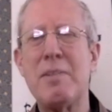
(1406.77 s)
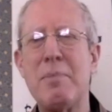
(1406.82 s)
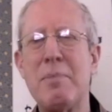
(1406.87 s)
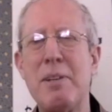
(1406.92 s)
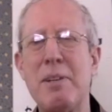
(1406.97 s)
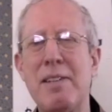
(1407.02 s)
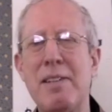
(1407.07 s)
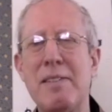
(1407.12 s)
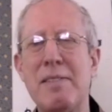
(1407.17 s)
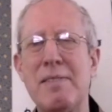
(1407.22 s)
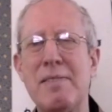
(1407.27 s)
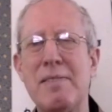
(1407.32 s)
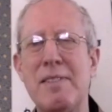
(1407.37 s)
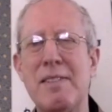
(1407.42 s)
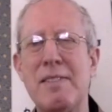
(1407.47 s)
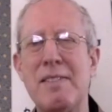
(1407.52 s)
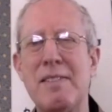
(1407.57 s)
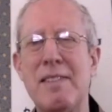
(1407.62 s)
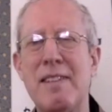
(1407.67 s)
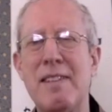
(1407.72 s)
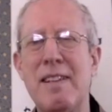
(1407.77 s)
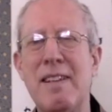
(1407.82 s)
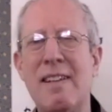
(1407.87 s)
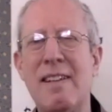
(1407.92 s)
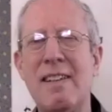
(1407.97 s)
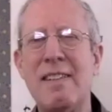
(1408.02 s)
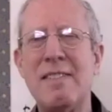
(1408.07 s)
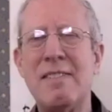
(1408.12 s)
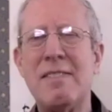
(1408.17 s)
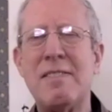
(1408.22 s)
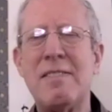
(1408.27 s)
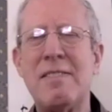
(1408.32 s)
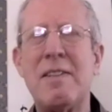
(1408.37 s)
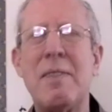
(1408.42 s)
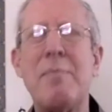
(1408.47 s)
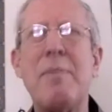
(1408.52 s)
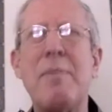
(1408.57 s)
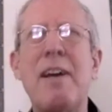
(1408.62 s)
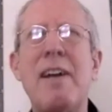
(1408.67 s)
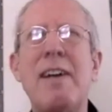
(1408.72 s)
be
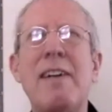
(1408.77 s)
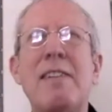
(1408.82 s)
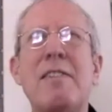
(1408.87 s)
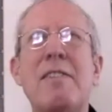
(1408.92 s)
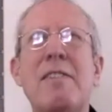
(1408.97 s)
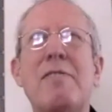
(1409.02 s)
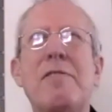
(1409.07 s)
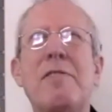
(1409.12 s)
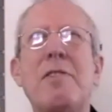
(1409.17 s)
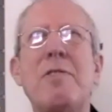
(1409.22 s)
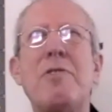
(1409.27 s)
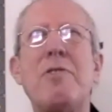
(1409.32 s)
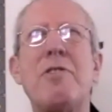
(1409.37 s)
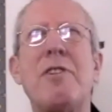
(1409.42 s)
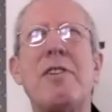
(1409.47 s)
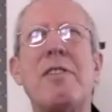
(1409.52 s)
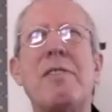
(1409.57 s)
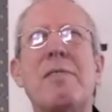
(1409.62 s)
someday in the future?